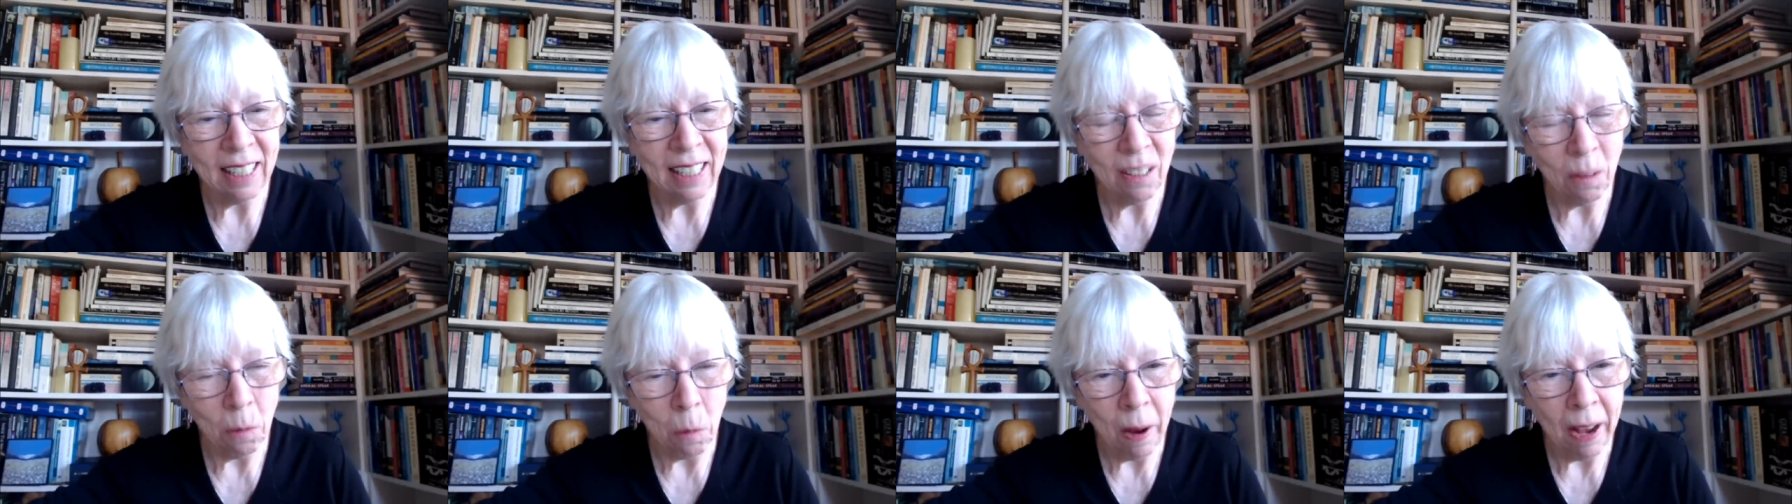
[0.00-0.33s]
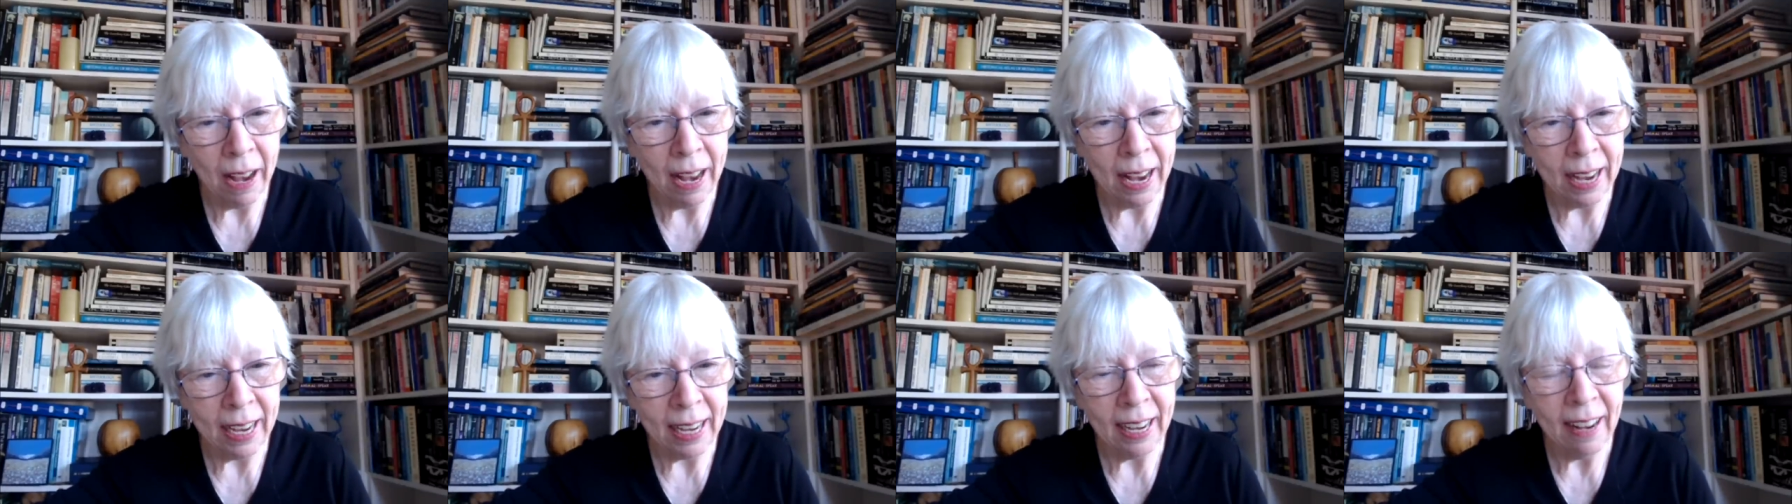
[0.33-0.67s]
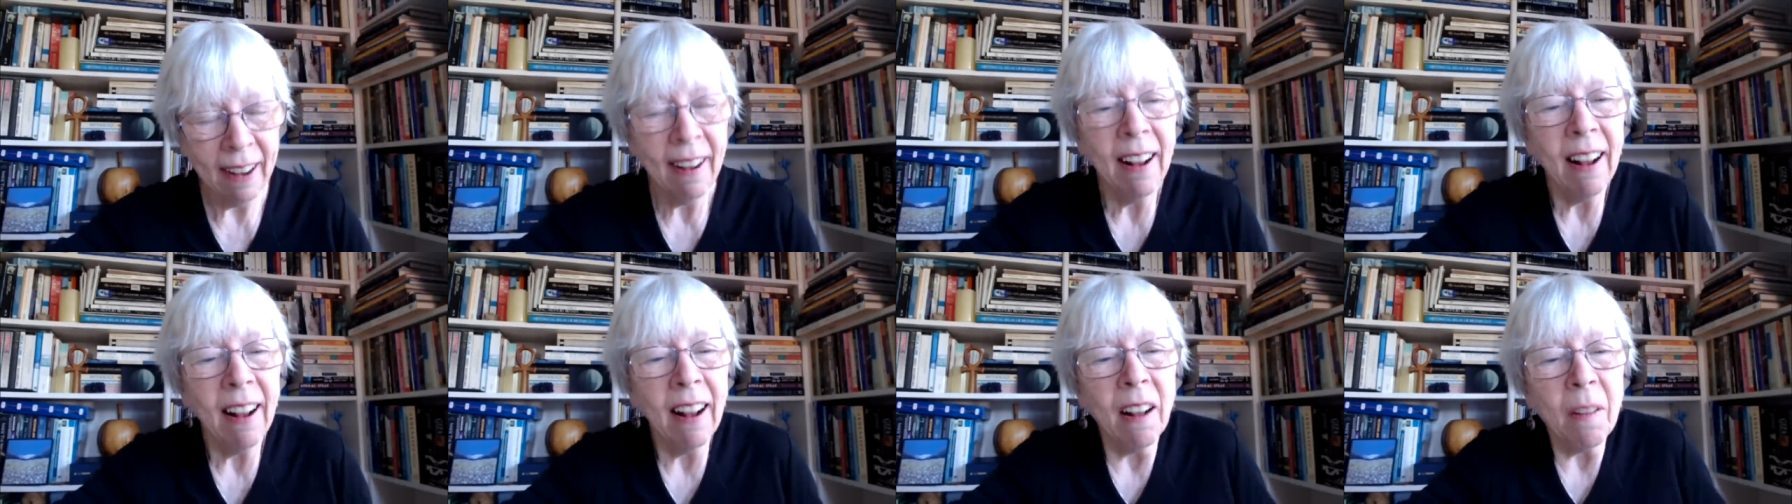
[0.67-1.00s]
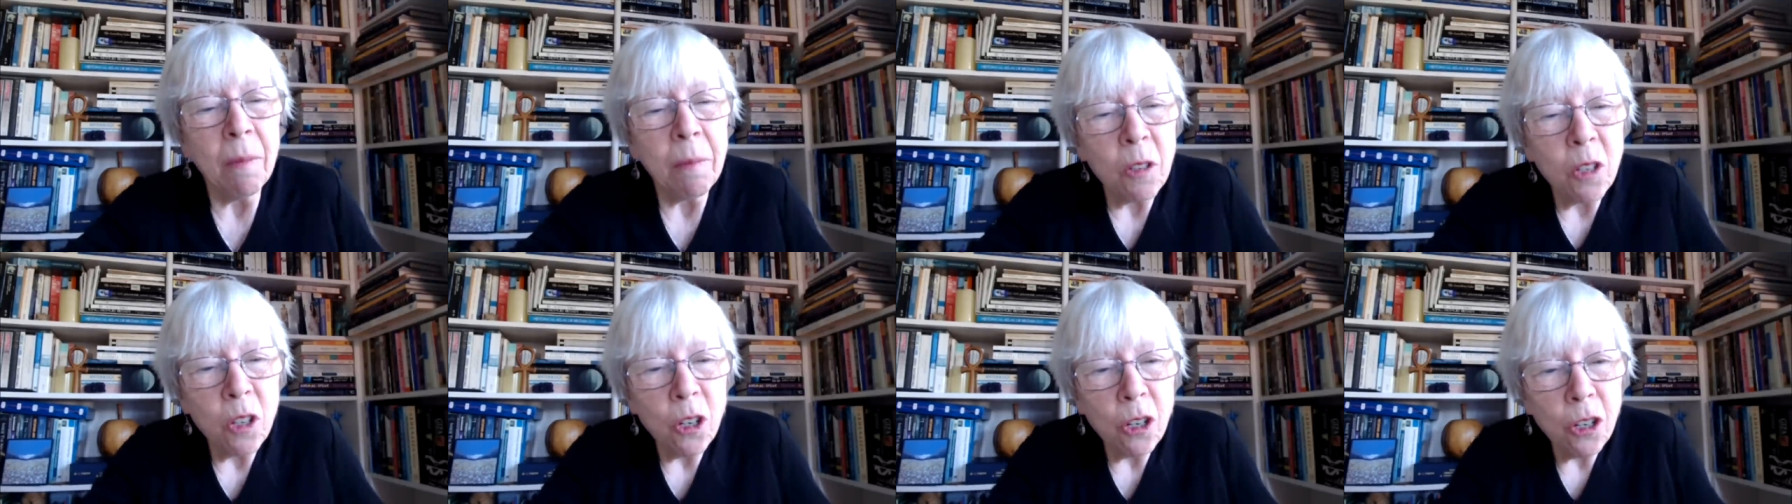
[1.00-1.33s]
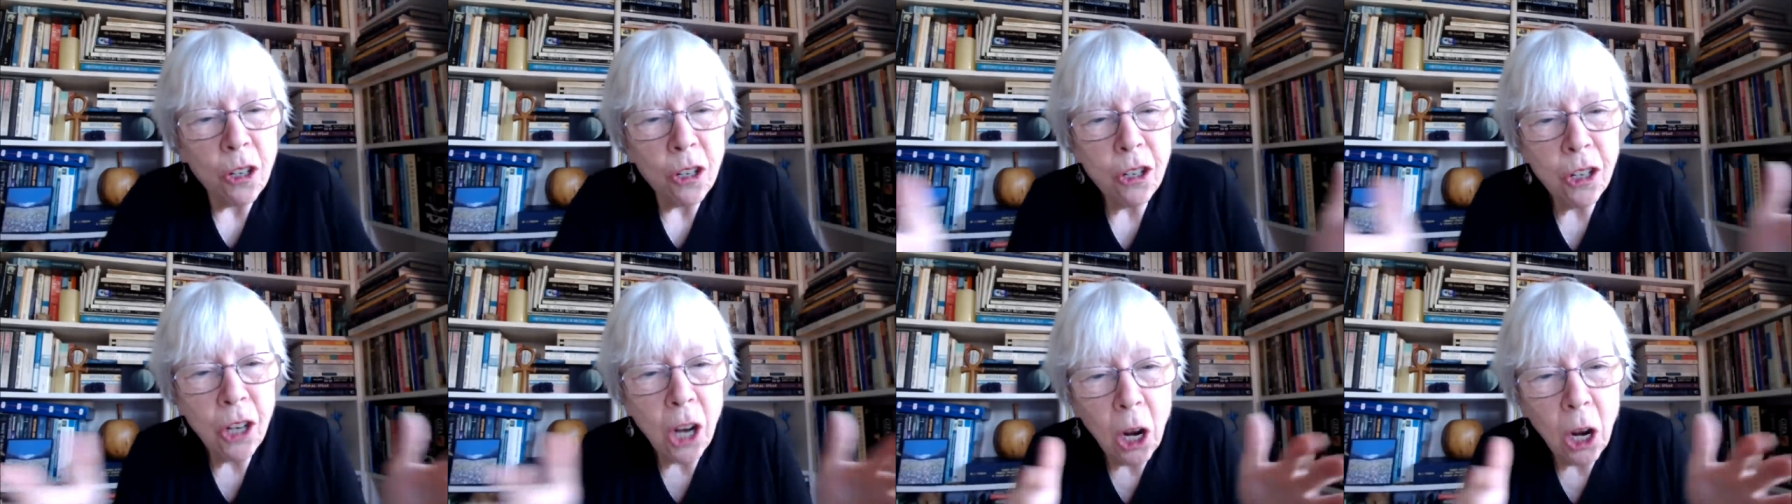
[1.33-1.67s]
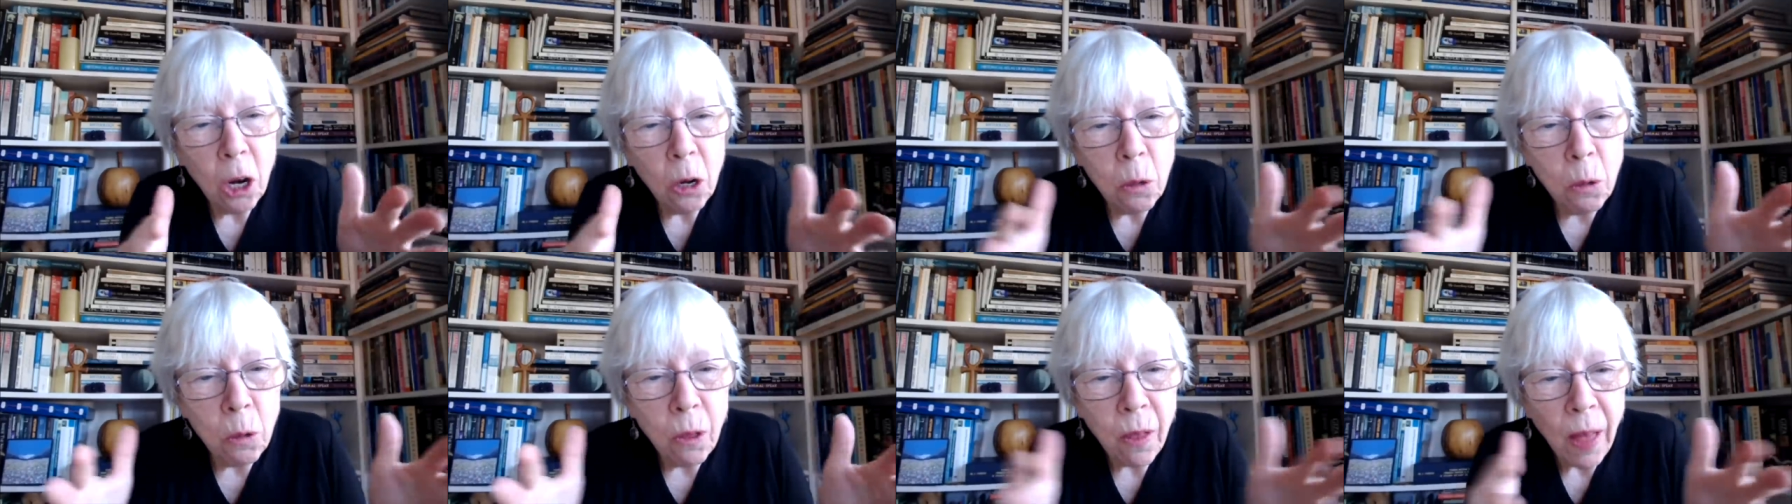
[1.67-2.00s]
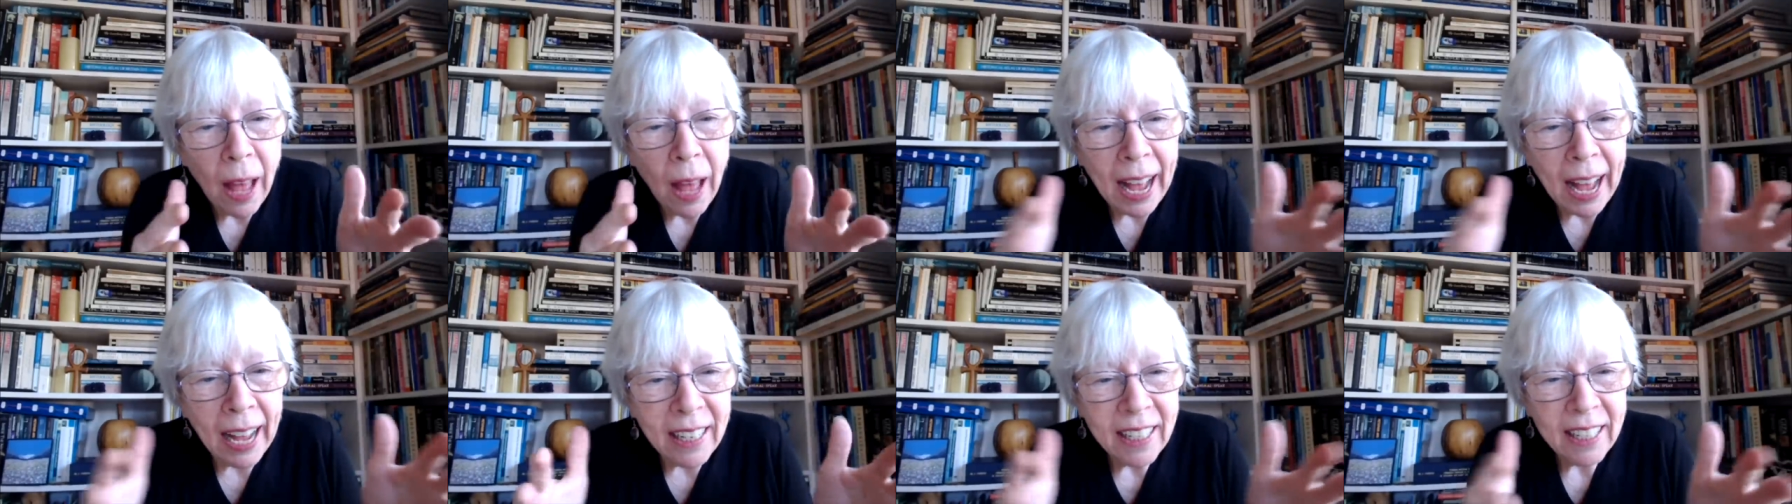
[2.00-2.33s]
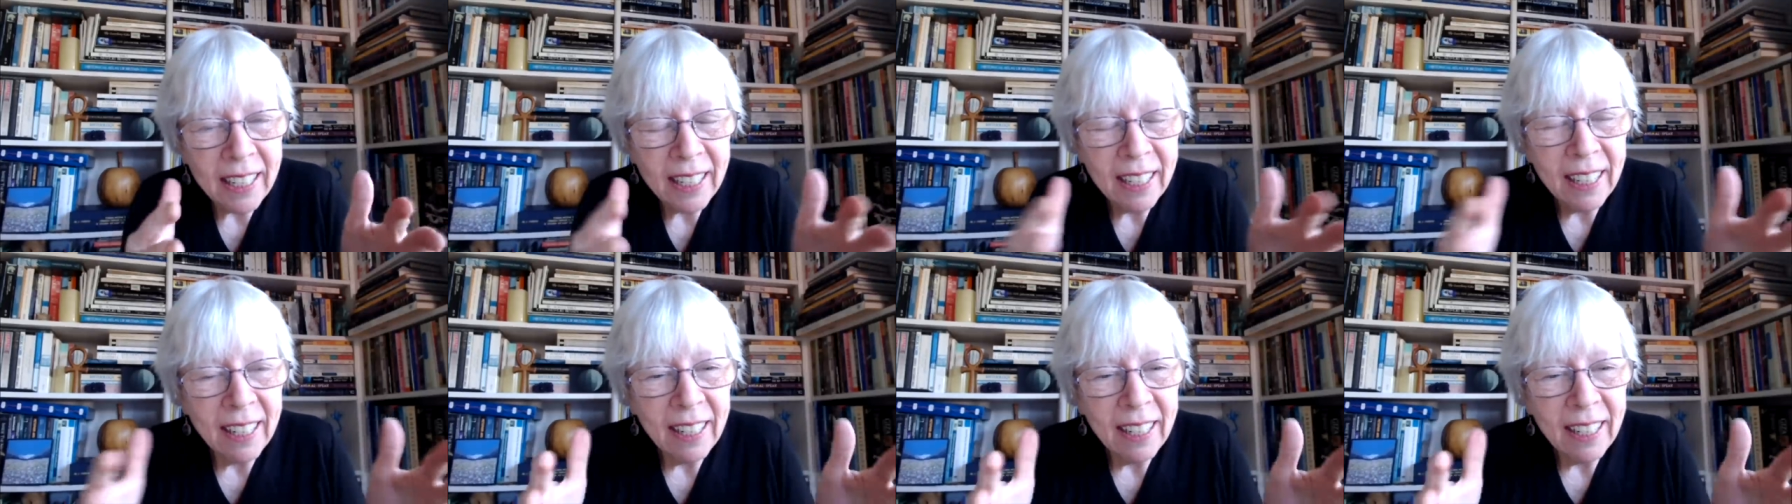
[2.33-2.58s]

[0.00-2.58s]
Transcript: away to show that